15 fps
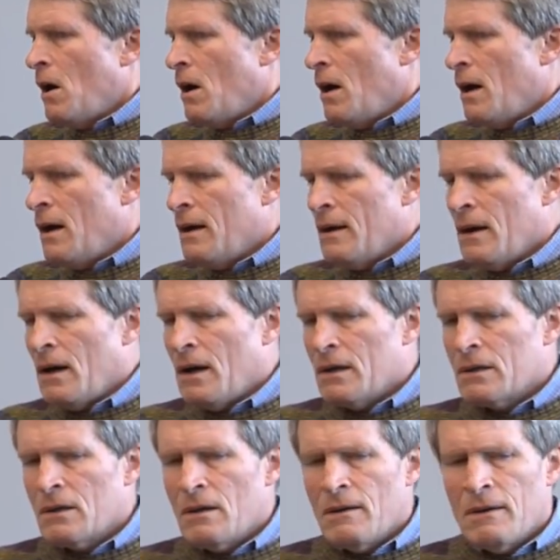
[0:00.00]
uh,
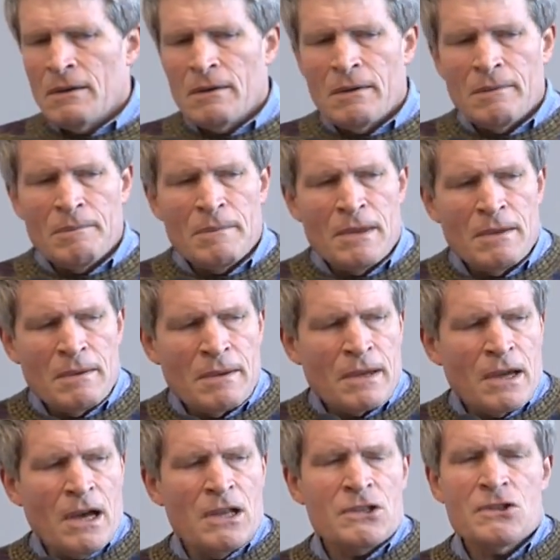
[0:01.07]
on uh,
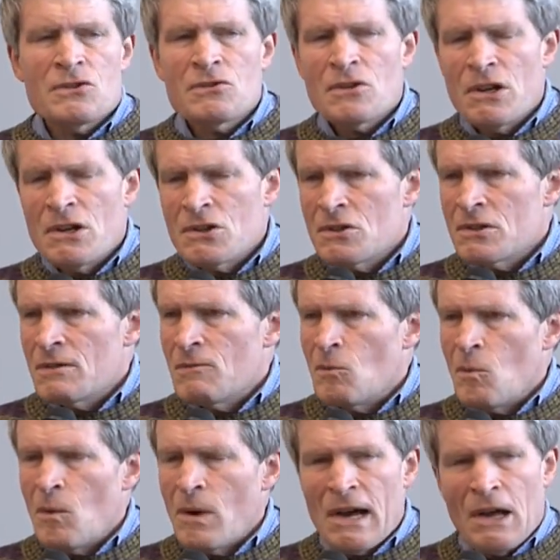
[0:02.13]
concentrations of
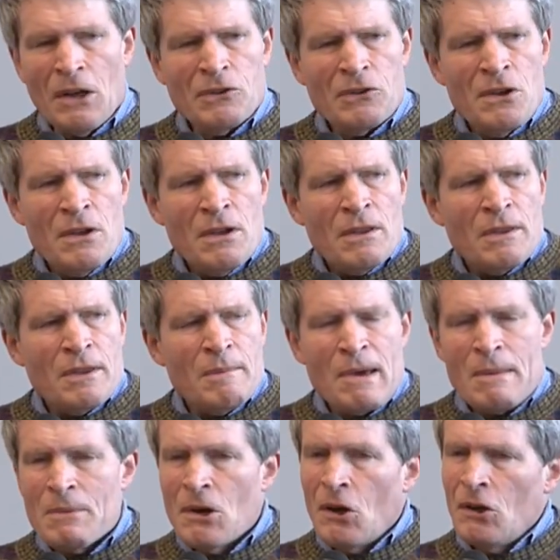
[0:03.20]
wealth that
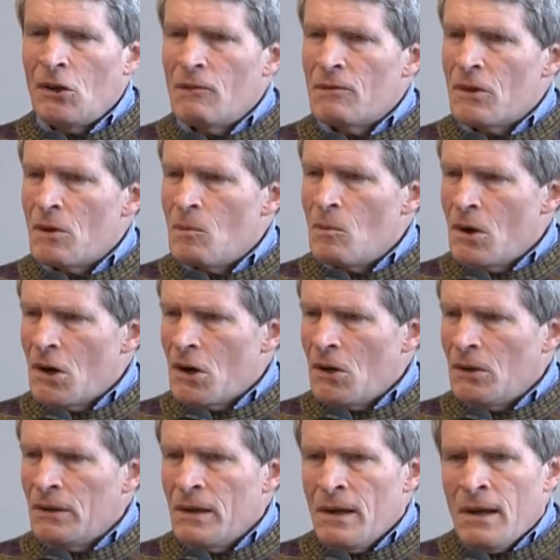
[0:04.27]
may be all over the
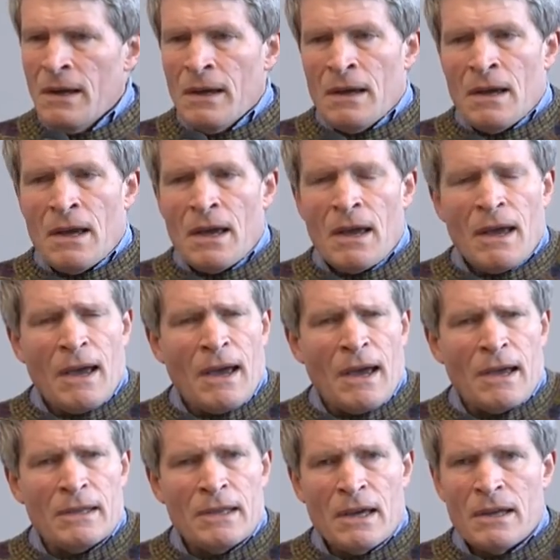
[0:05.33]
world.
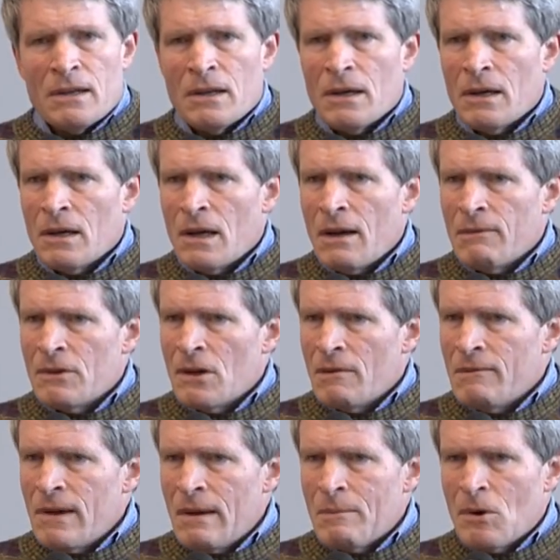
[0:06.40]
And then uh, every
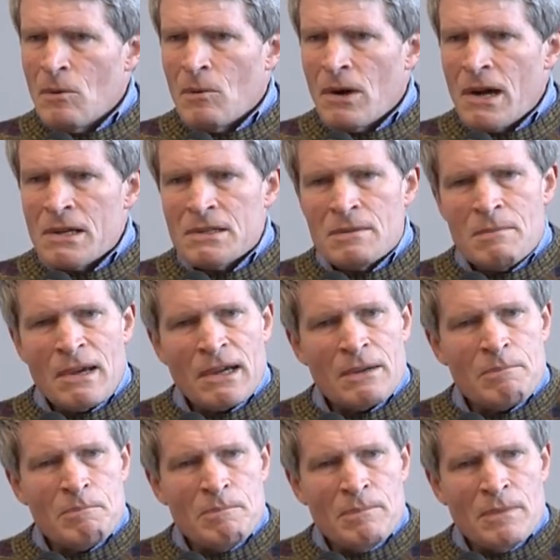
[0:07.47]
November, we're asked to make
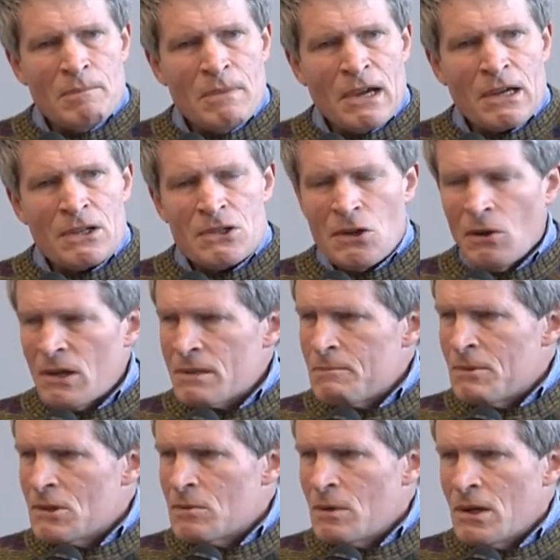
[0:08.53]
a make a choice
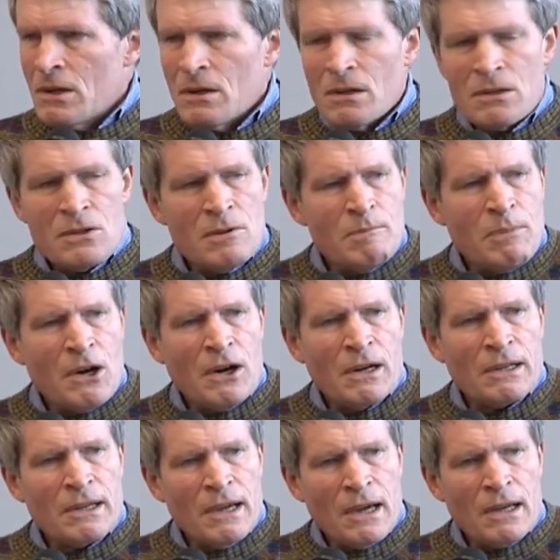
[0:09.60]
between uh,
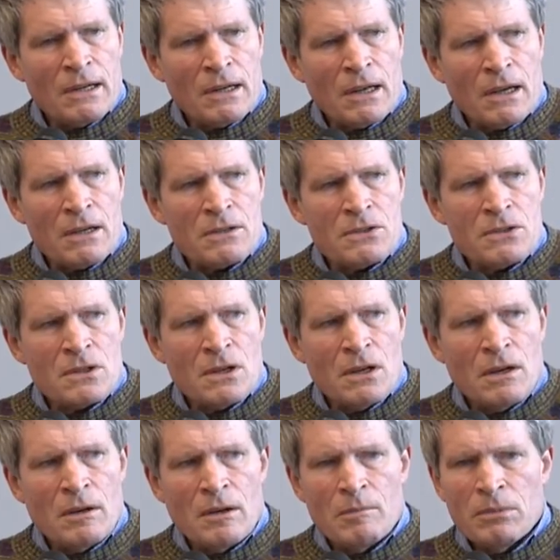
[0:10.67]
two-party candidates,
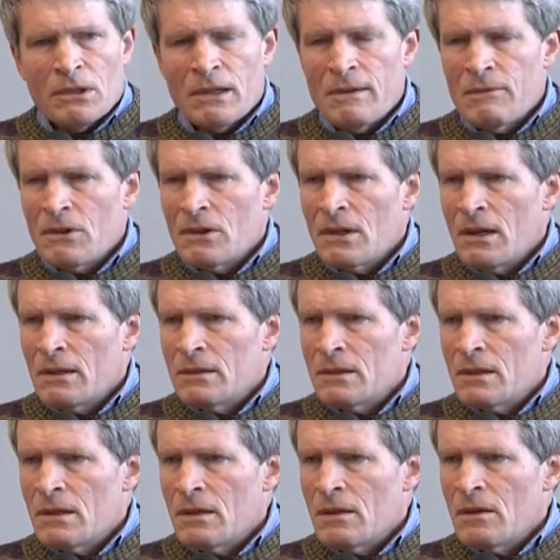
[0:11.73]
uh, believing that
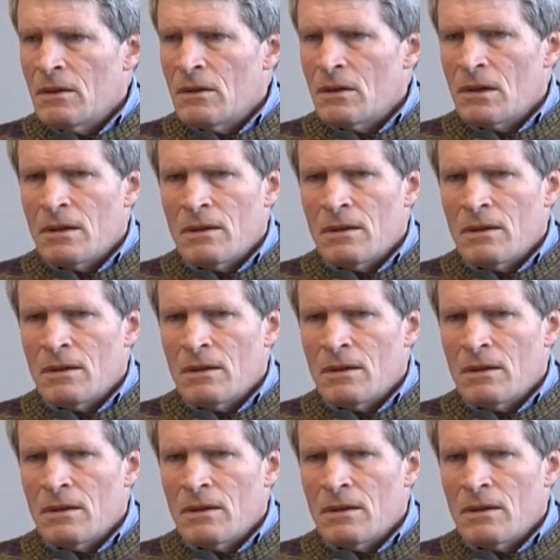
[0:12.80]
the, uh, uh,